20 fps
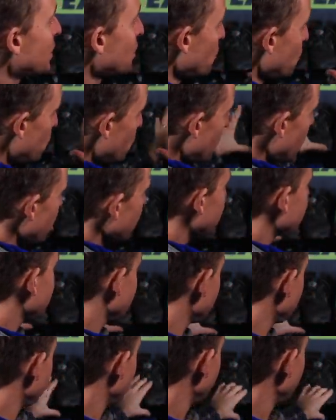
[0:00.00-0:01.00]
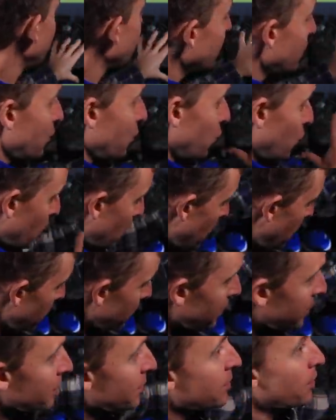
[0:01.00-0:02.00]
this,
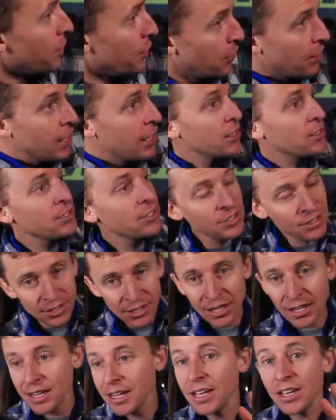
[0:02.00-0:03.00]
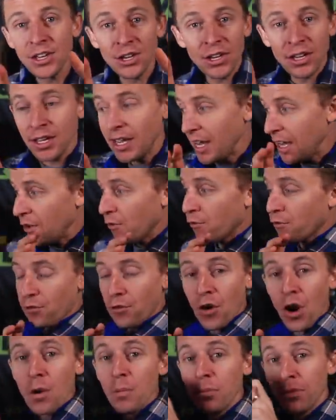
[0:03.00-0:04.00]
this, this,
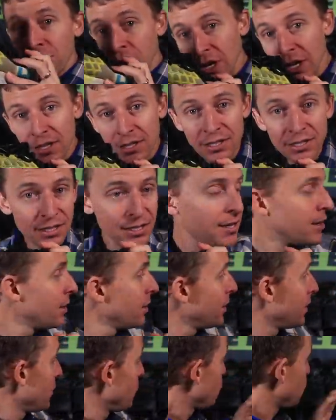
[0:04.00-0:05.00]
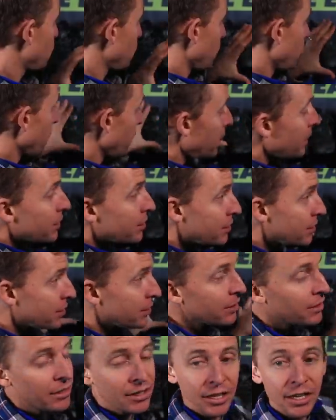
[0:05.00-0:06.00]
from this to
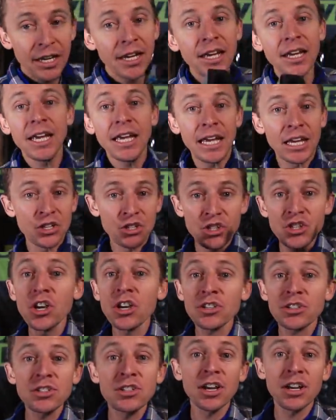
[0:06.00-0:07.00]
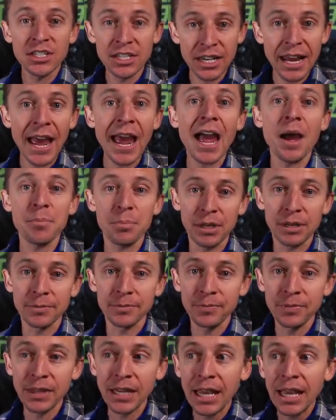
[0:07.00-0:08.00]
this, it just doesn't happen.
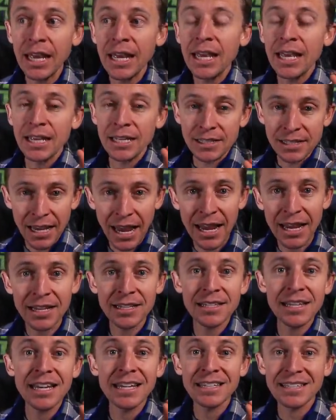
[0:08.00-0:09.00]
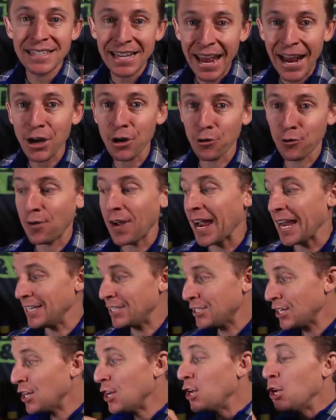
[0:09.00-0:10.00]
It takes
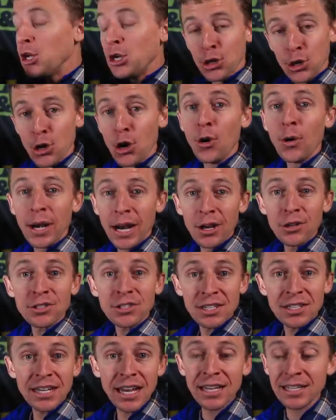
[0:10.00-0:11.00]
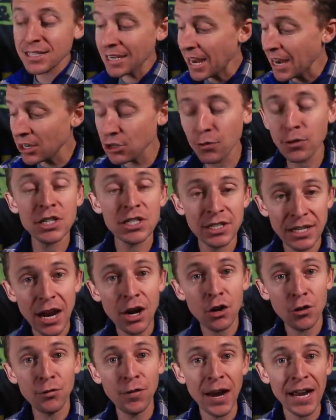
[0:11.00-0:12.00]
sacrifice. You know what else it takes sacri-
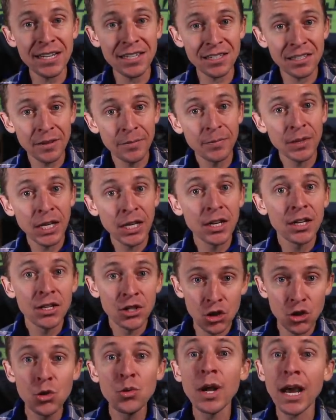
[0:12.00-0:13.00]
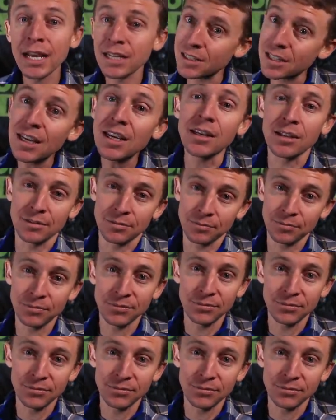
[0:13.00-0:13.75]
sacrifice? 219.